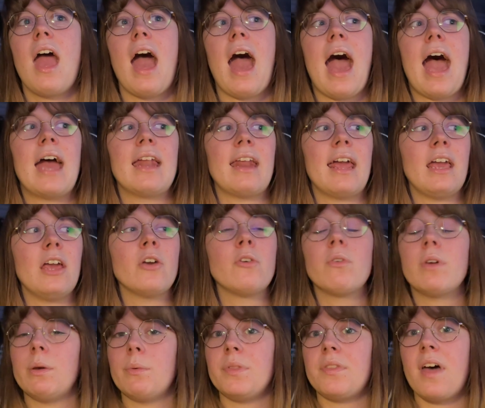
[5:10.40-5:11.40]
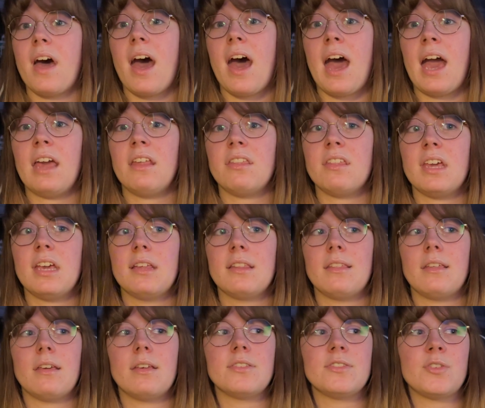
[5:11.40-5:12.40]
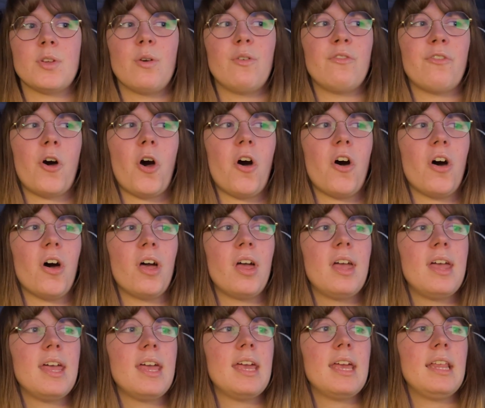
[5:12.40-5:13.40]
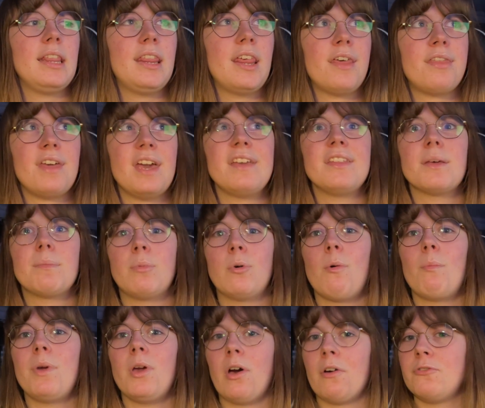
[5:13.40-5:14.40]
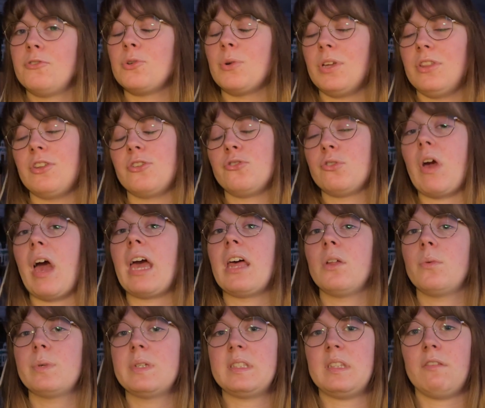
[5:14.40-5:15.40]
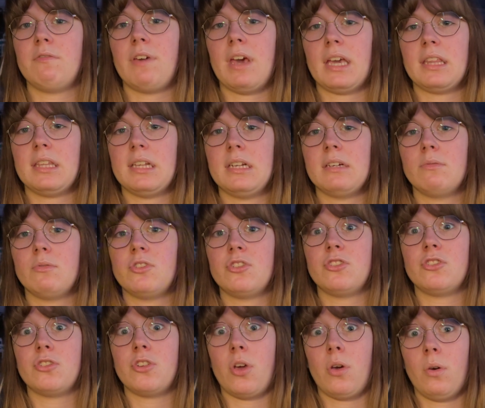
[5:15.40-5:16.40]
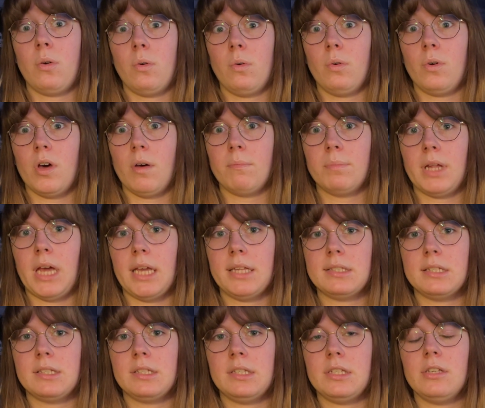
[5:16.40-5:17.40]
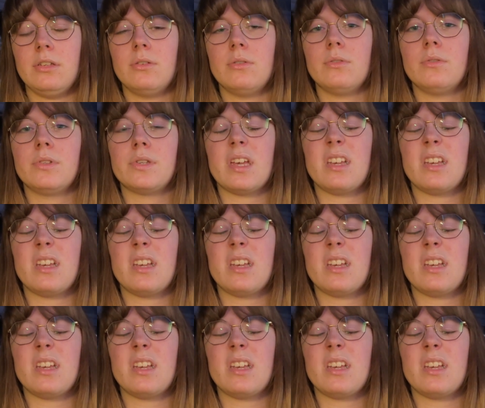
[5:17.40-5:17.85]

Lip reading: And I agree with that. I think that so far, the thing that put me off during the trial was the fact that it was so complicated to use.